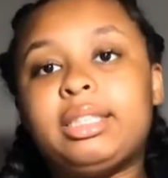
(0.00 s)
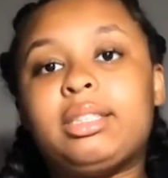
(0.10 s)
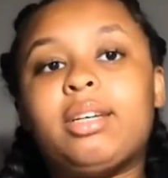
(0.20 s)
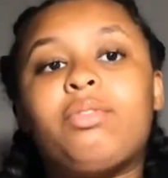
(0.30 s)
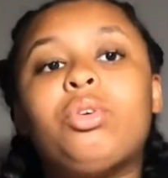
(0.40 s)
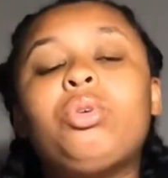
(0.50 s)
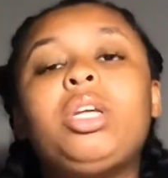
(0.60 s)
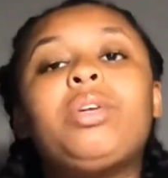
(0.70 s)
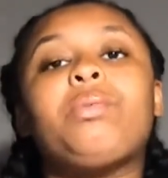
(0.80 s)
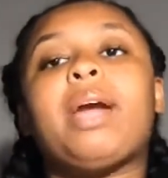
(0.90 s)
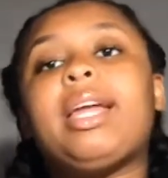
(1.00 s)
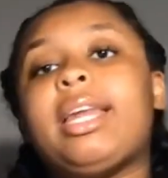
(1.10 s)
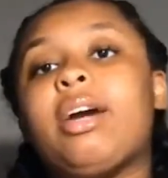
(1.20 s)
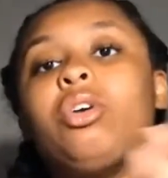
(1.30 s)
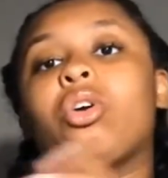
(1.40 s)
and stuff, you need to write
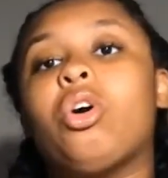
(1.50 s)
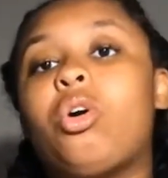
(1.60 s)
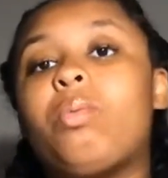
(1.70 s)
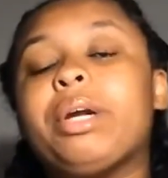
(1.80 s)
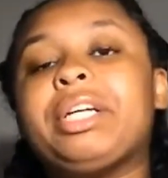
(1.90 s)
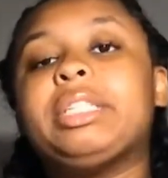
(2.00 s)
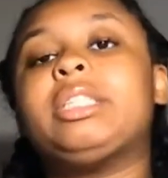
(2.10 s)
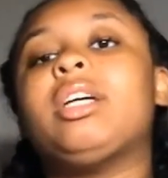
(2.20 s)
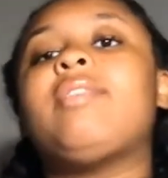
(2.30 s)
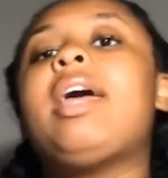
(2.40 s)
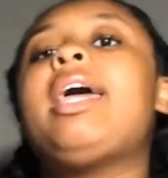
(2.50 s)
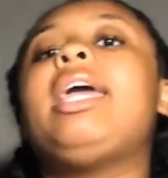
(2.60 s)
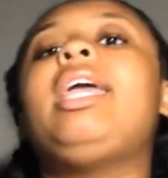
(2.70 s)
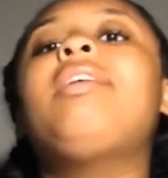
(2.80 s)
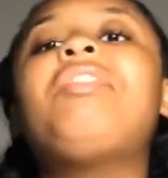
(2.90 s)
down your homework and stuff.
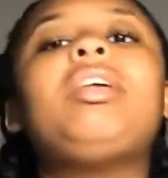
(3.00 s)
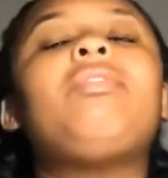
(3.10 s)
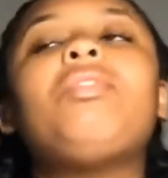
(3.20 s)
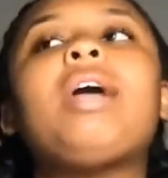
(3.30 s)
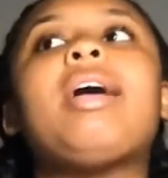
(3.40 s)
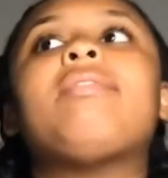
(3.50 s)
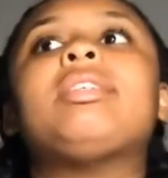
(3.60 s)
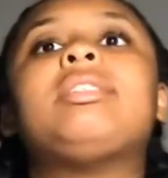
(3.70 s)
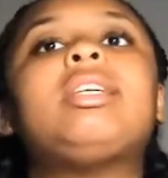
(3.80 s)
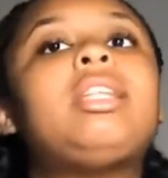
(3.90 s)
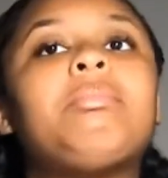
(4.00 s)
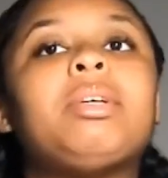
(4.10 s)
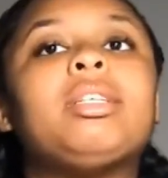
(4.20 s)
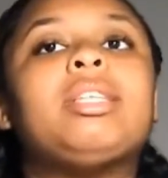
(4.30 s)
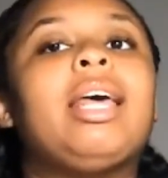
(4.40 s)
Even if you have a
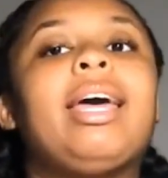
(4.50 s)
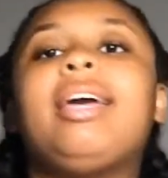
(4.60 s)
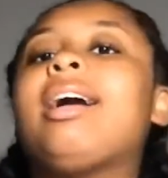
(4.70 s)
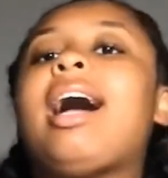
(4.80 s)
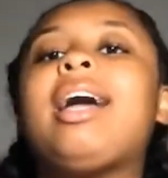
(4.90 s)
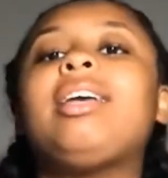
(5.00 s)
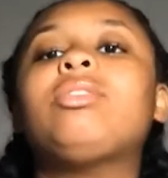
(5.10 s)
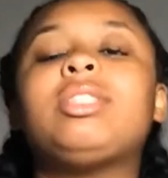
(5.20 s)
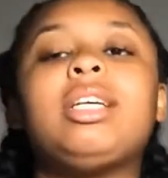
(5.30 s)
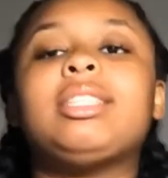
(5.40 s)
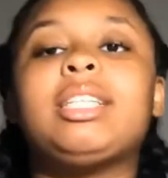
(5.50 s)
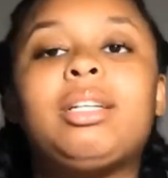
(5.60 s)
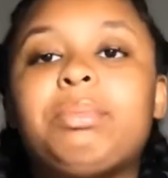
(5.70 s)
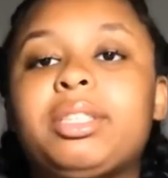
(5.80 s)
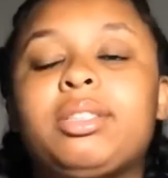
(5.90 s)
syllabus, like I used to get
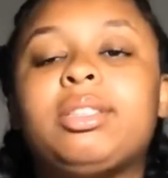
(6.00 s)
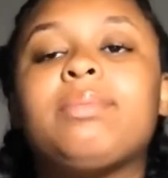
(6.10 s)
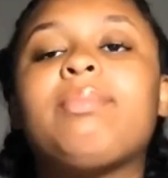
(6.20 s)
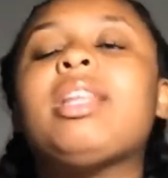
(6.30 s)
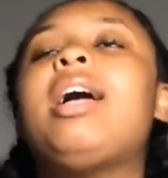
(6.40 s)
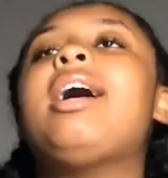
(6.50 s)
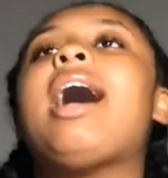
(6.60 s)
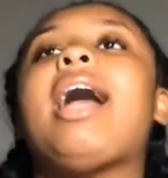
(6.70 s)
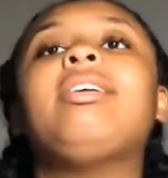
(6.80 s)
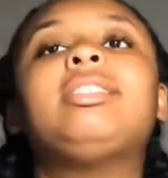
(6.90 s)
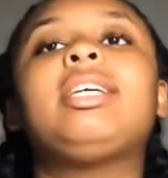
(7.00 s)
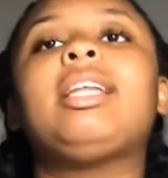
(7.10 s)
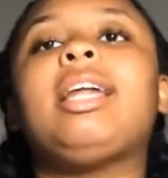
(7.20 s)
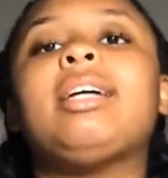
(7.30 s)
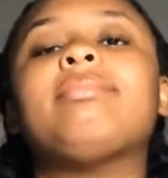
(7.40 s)
syllabus. I used to
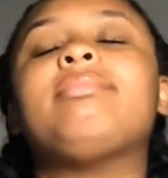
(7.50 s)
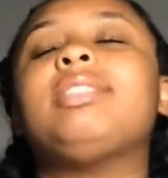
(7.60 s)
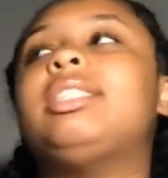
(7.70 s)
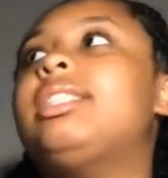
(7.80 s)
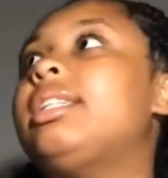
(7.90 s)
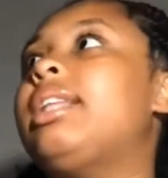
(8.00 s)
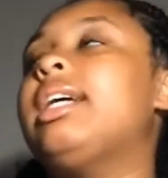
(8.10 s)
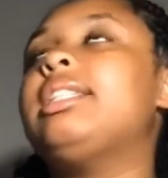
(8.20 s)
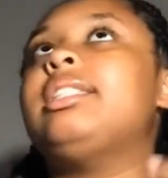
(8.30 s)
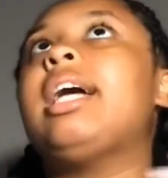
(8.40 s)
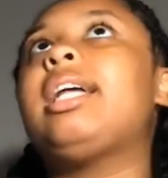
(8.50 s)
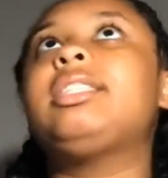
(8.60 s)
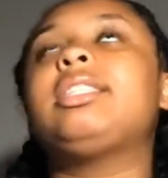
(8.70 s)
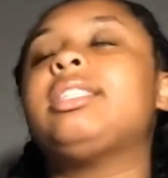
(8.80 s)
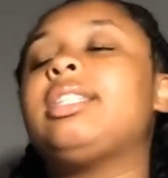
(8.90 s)
get like not
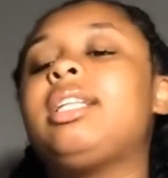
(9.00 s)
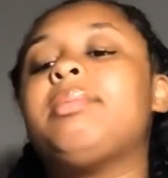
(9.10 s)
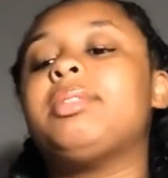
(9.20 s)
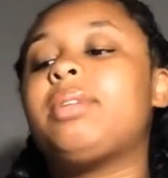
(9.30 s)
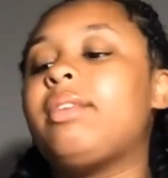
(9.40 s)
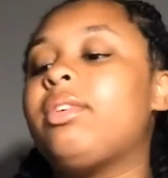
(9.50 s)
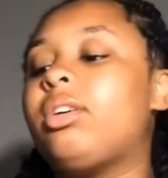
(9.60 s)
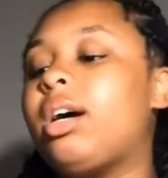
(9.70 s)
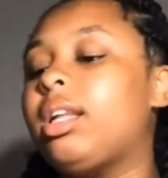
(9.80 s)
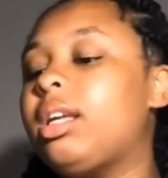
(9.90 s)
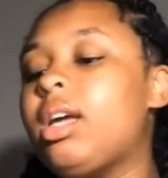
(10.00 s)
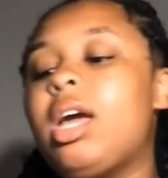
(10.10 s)
just the syllabus, whatever you call it,